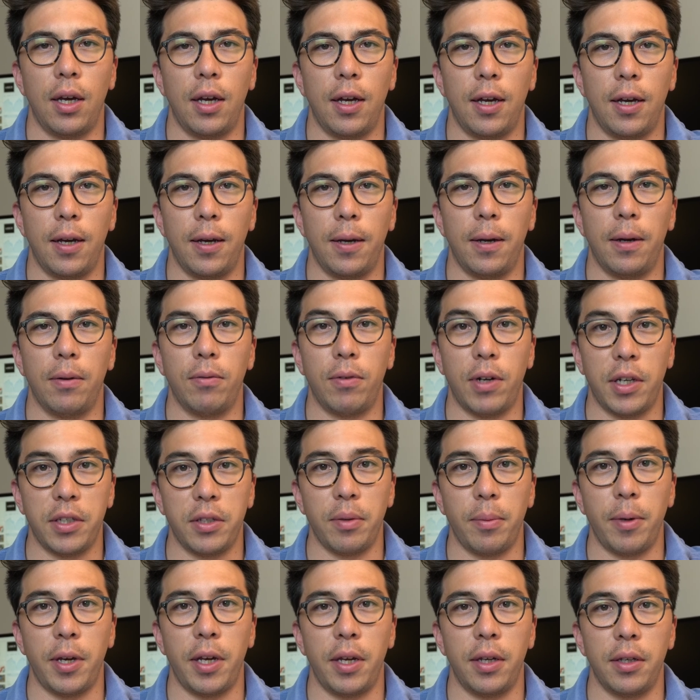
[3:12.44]
uh,
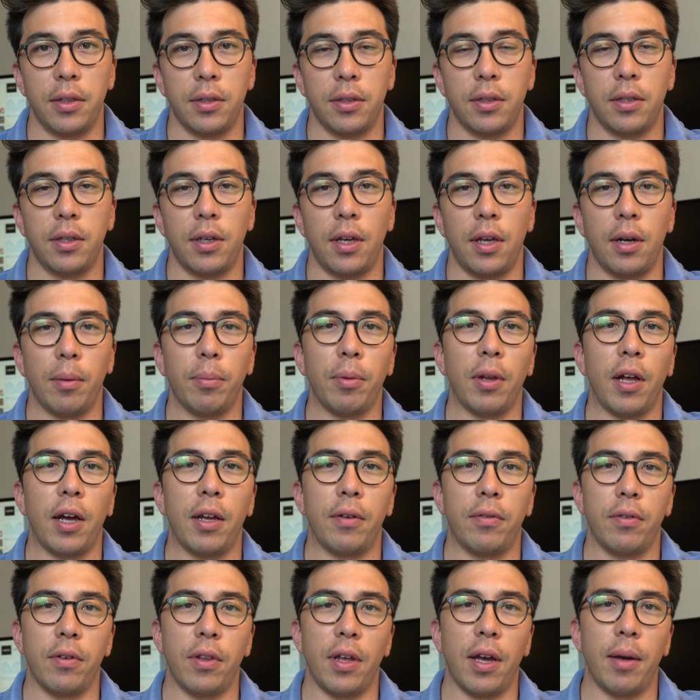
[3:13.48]
resumes and
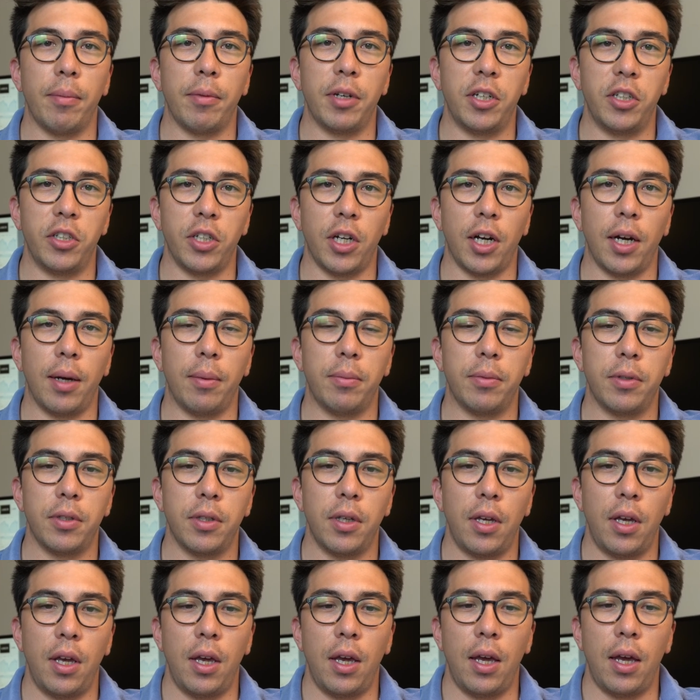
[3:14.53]
applied for that many jobs.
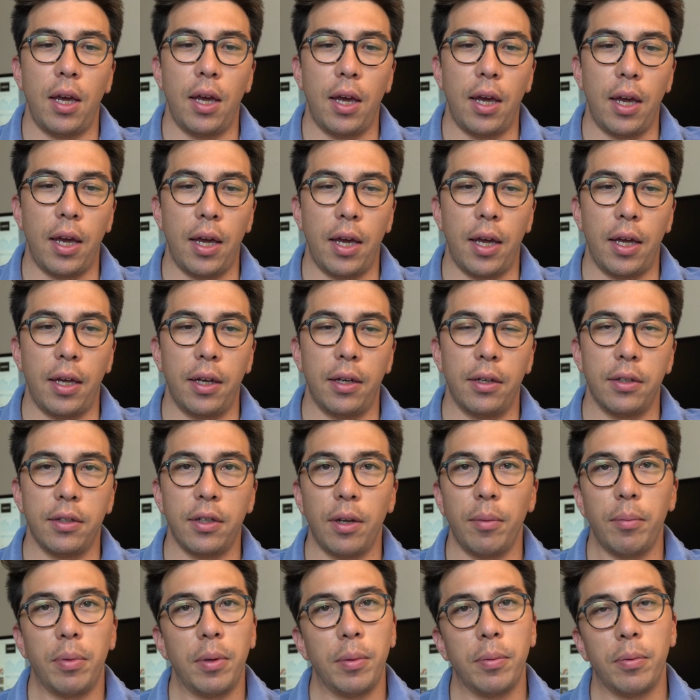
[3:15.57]
And
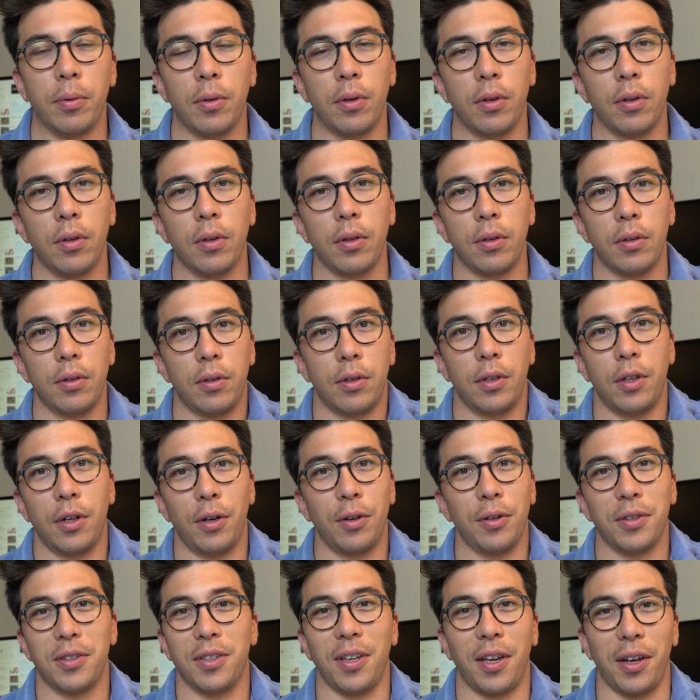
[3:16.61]
some people, you
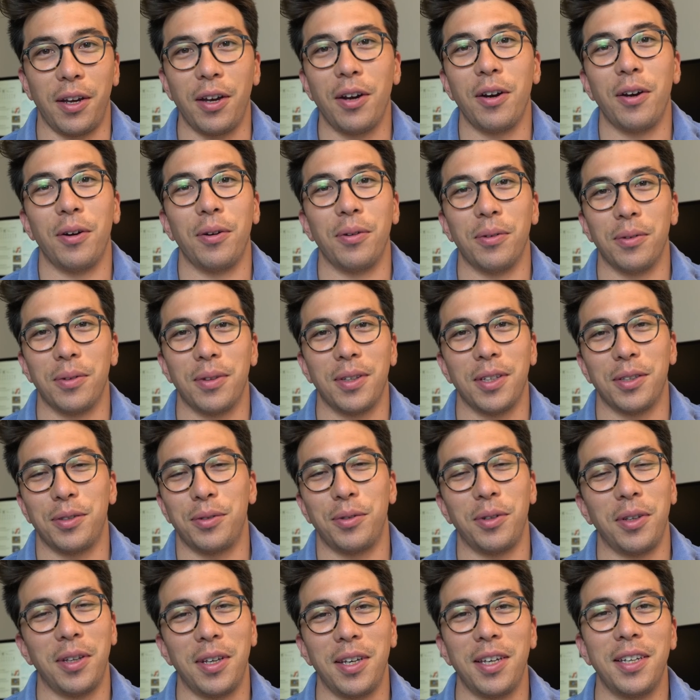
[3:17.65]
know, it's like, oh, that's
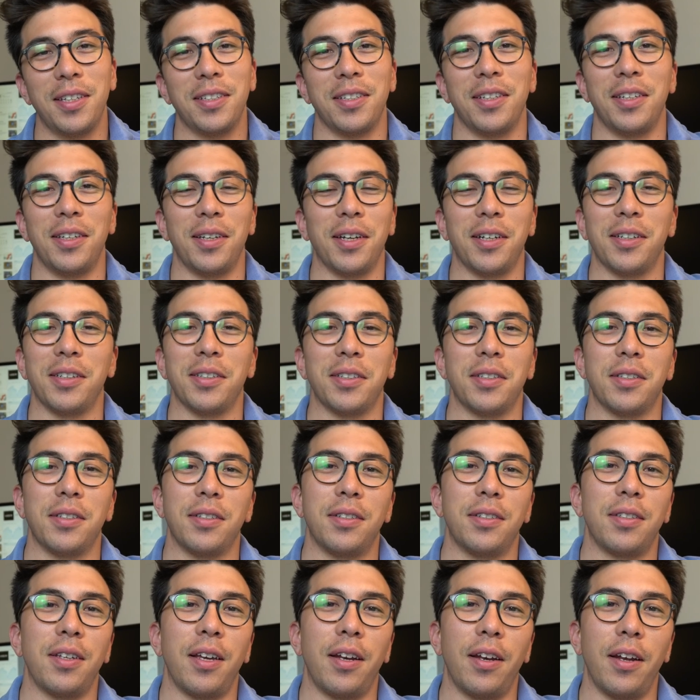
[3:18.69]
really easy. I
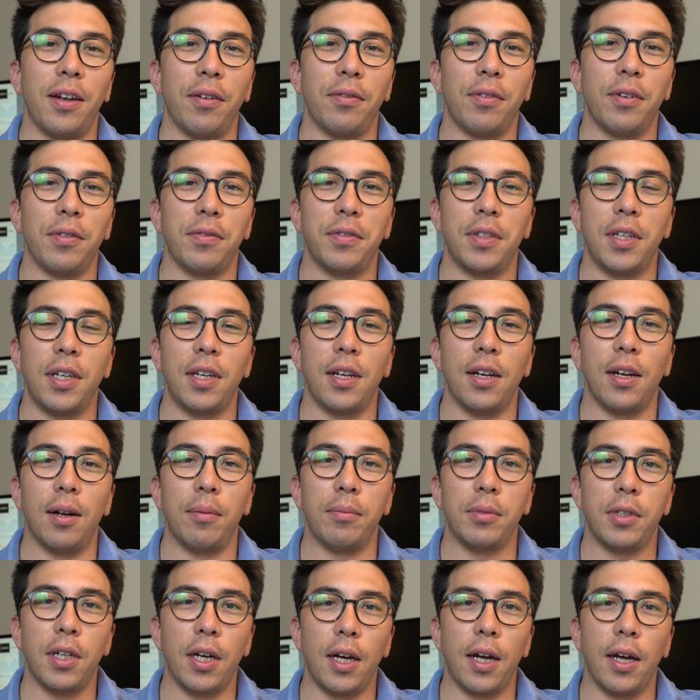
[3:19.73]
just send out 15 and
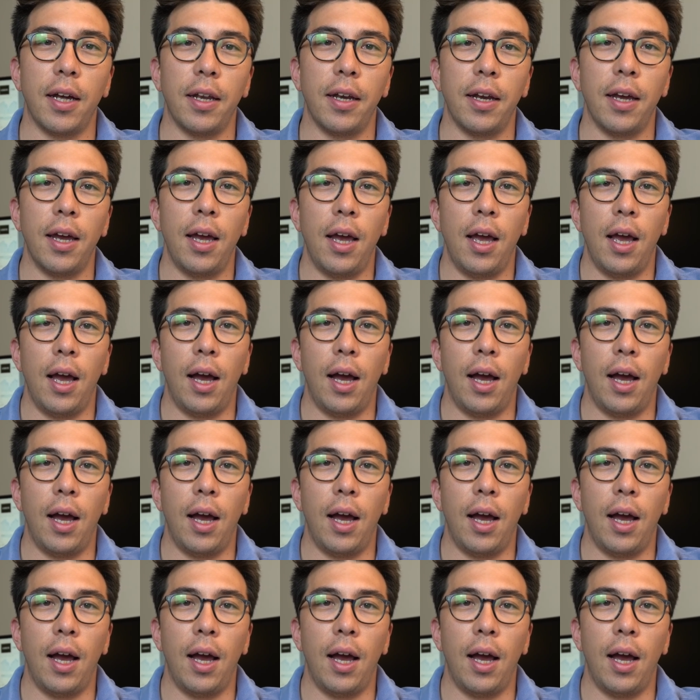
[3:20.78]
I'm done.